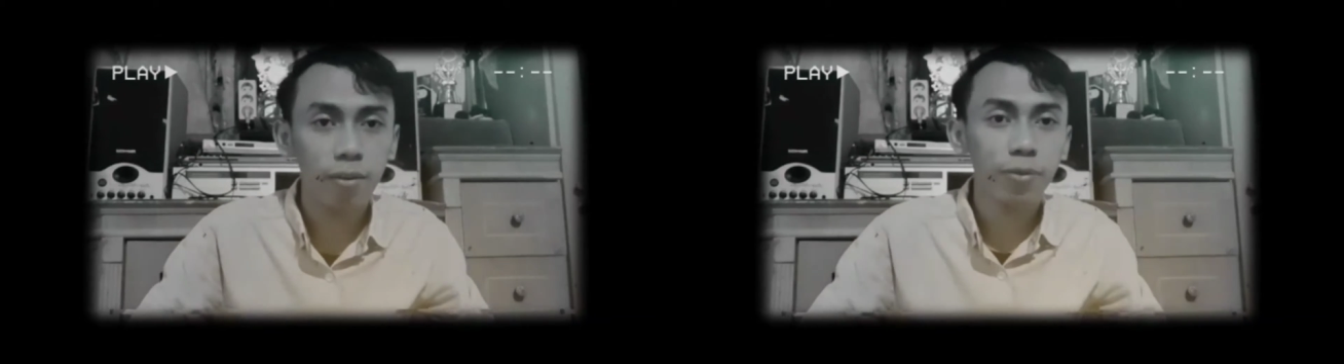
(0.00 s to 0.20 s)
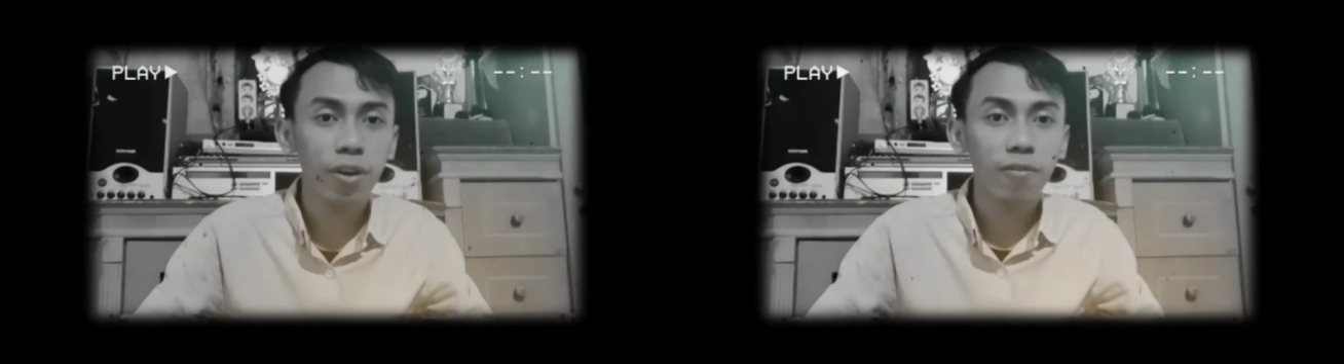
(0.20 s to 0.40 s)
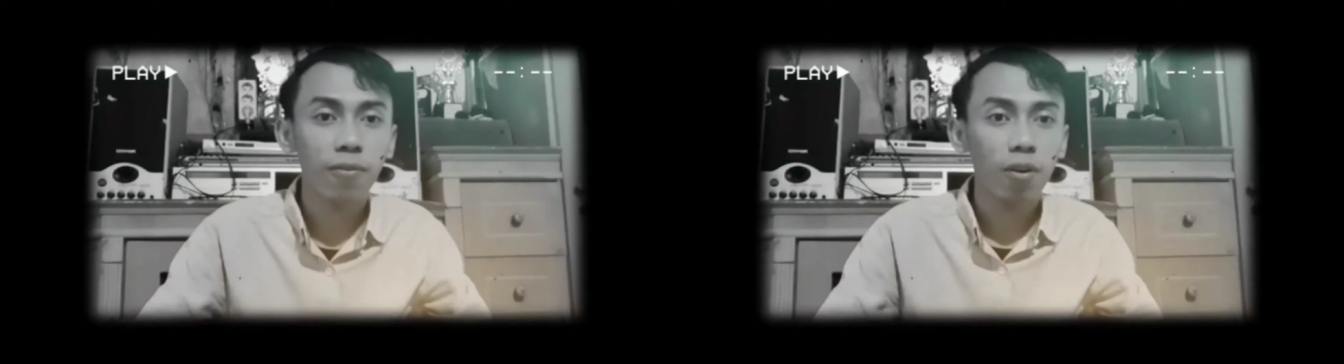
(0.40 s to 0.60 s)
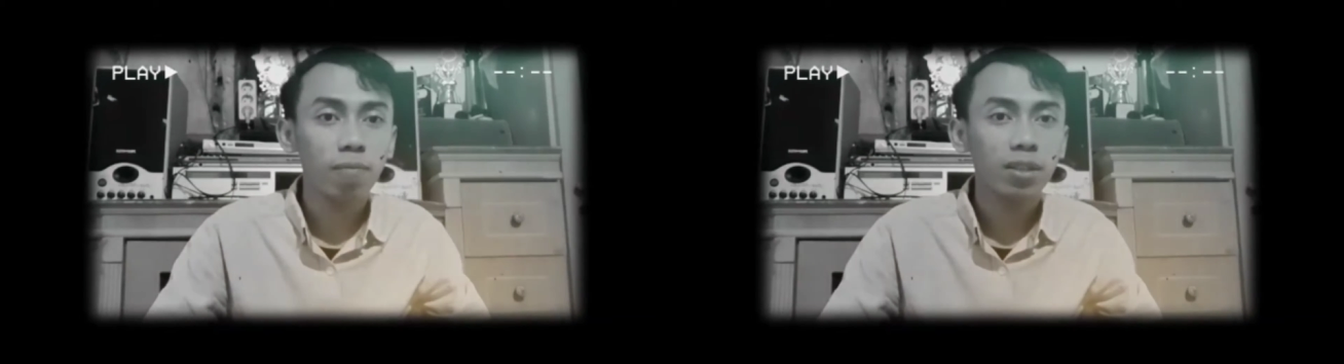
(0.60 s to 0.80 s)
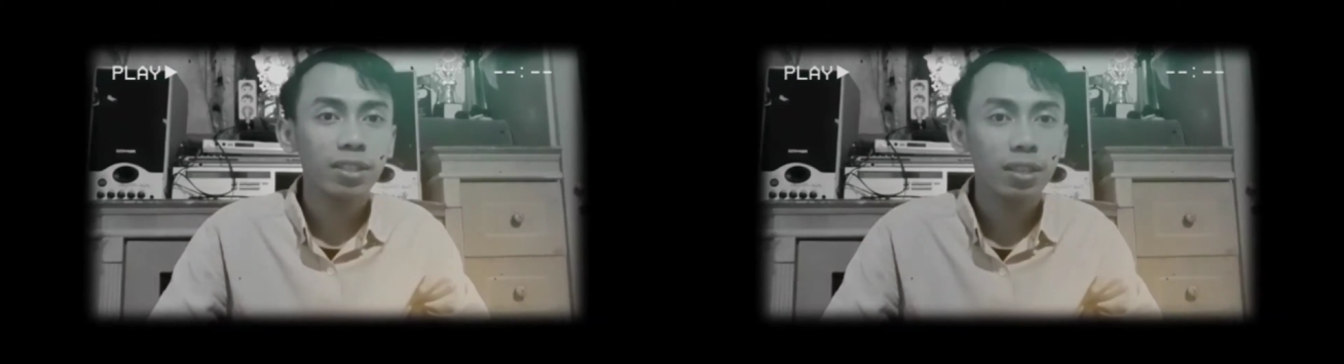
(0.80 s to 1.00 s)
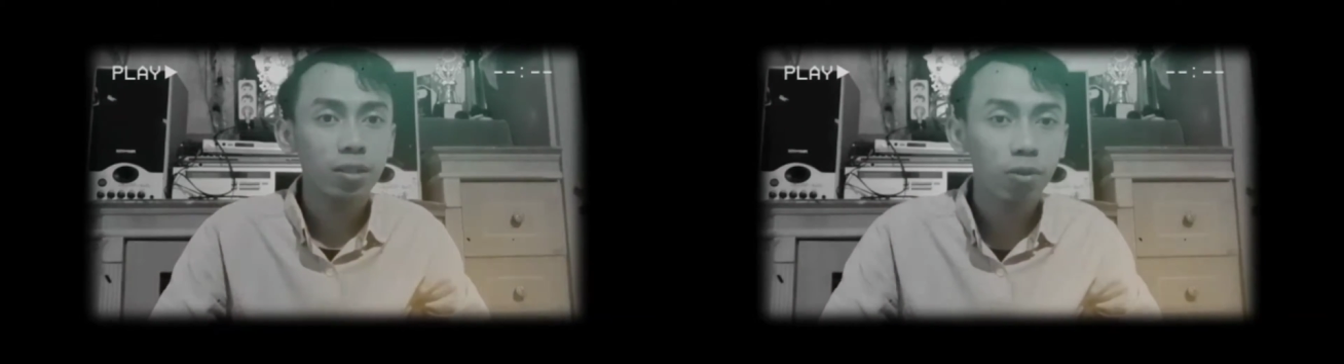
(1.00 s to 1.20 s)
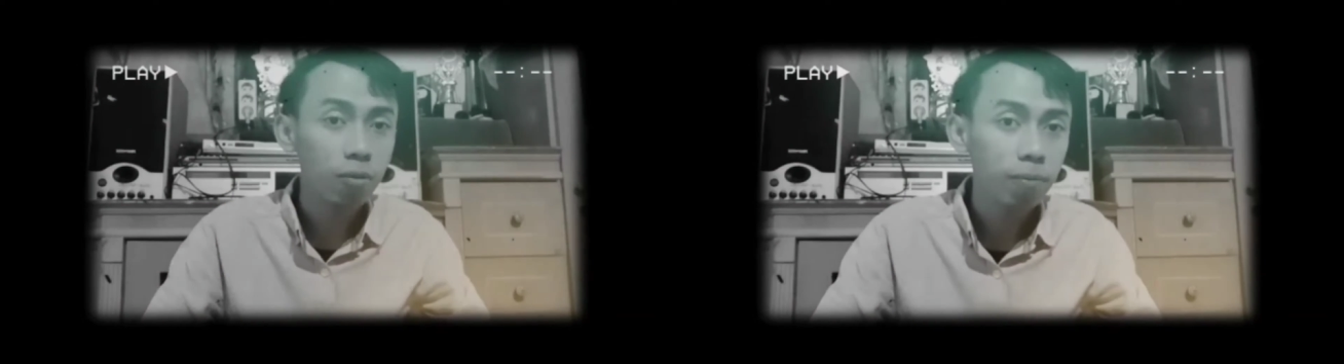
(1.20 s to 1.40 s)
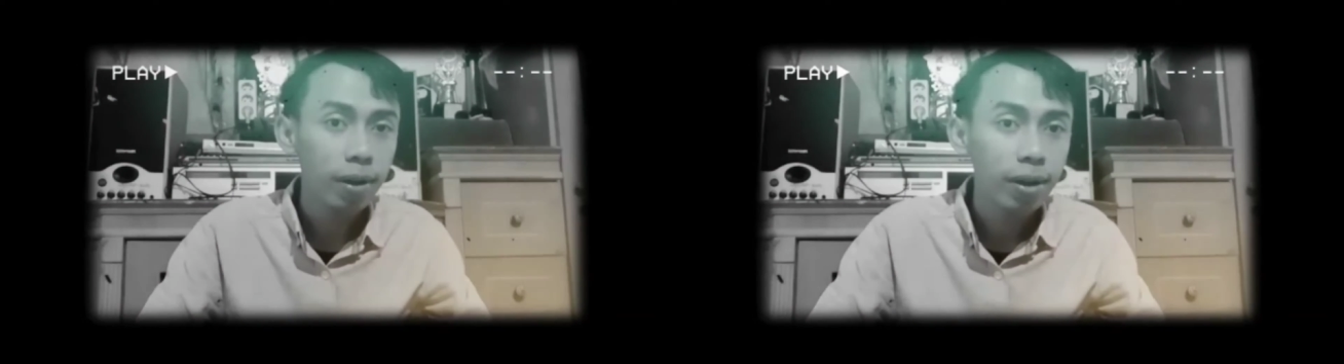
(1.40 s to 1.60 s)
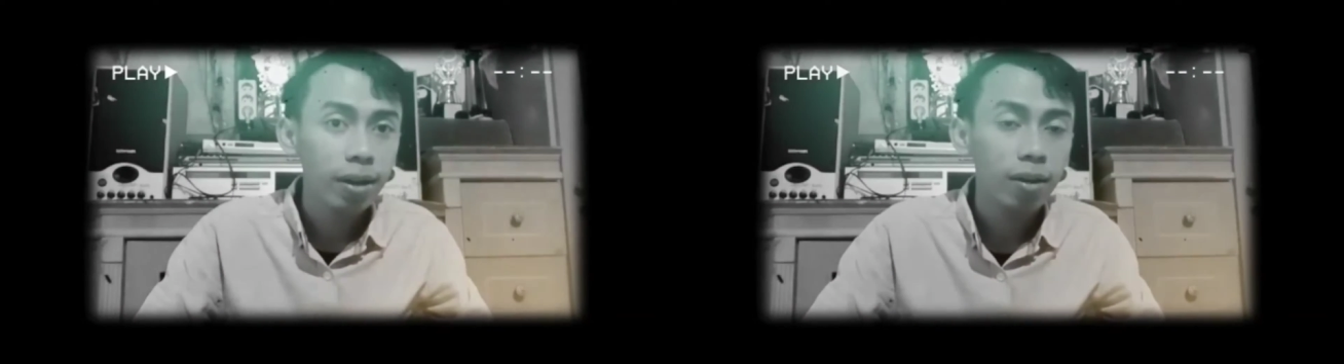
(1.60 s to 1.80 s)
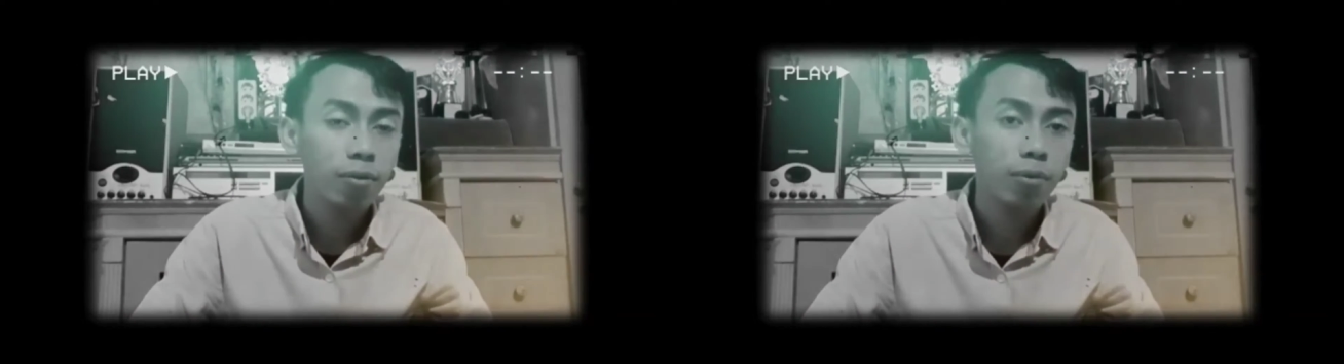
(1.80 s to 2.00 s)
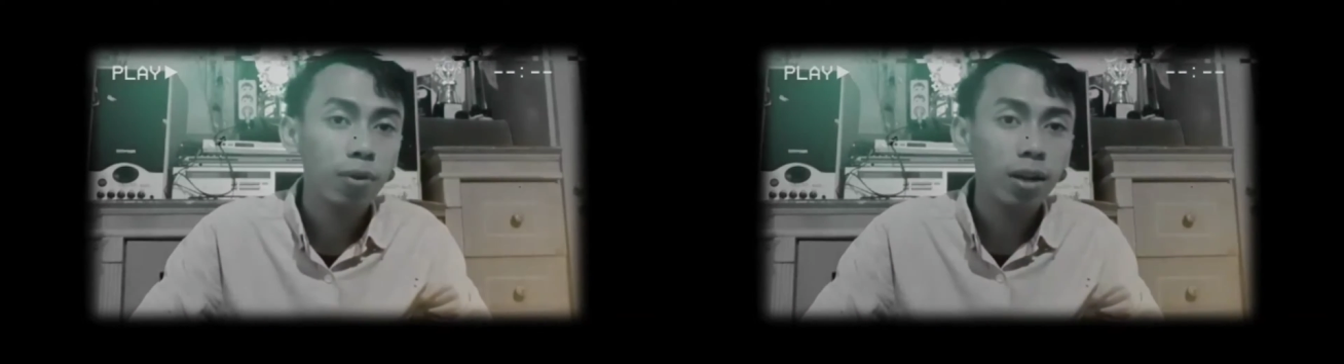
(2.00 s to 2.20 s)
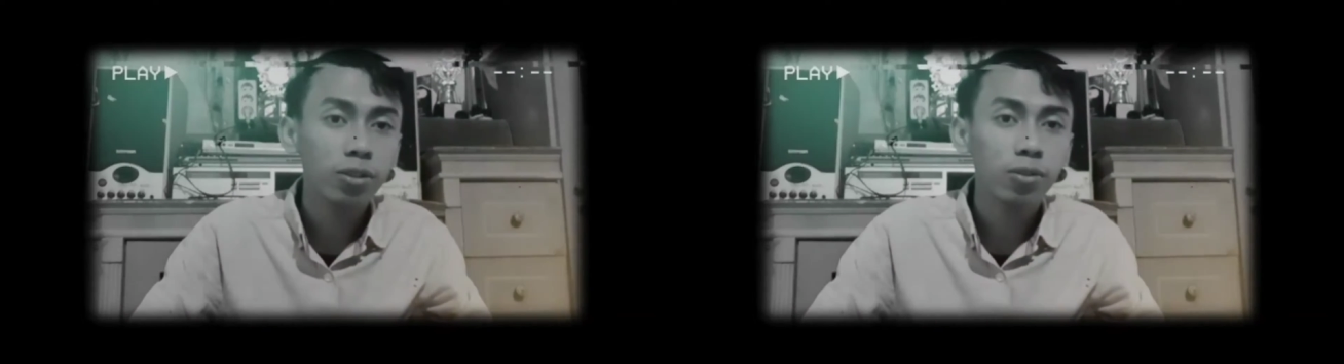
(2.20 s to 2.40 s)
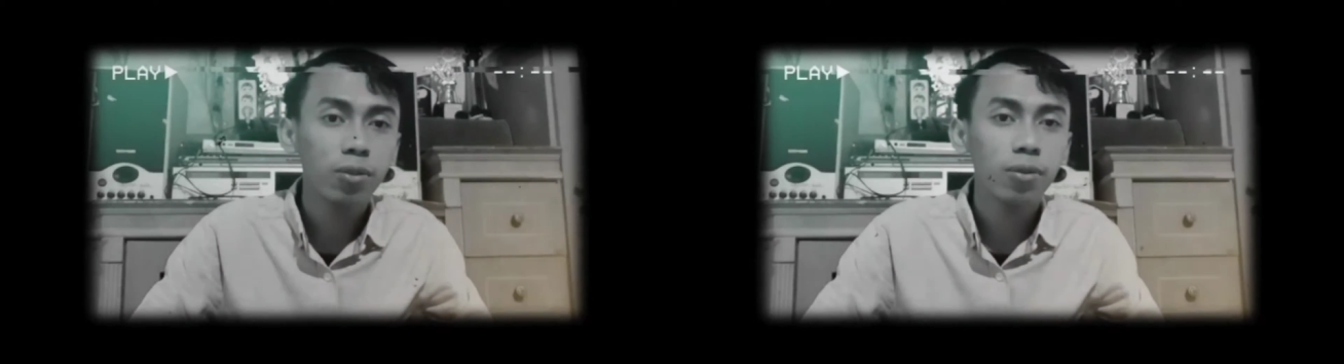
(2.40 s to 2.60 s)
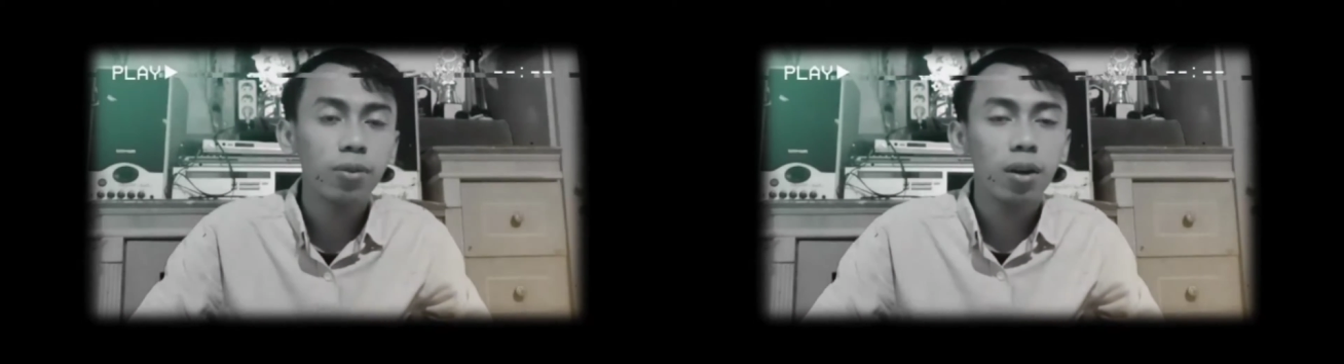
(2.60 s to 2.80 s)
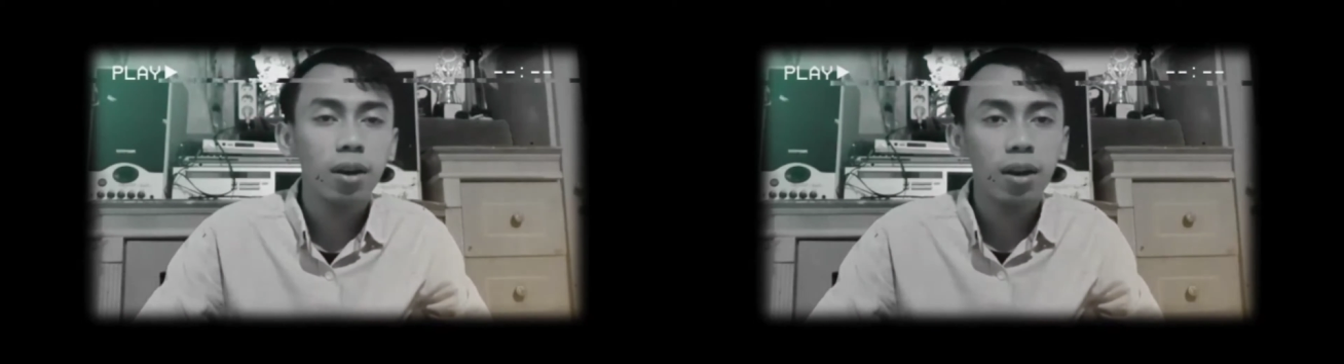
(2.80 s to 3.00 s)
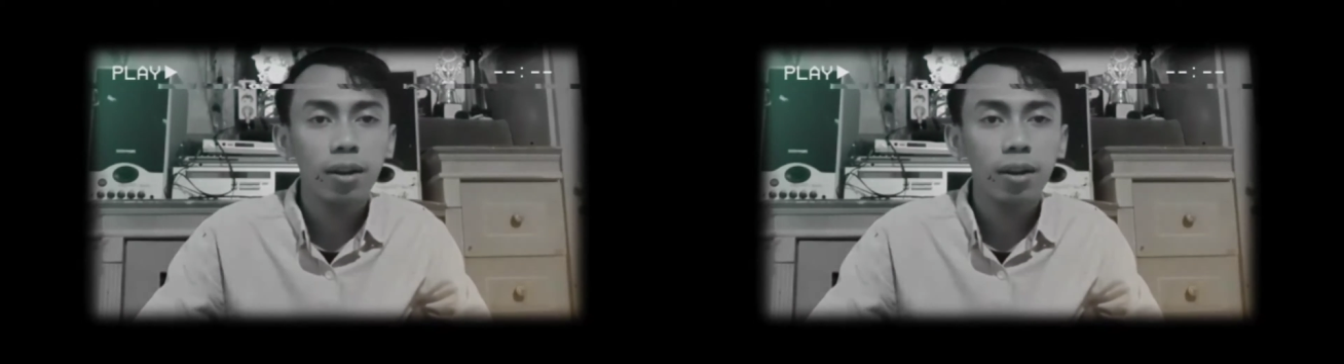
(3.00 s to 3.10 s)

We are from the 6th group. We would like to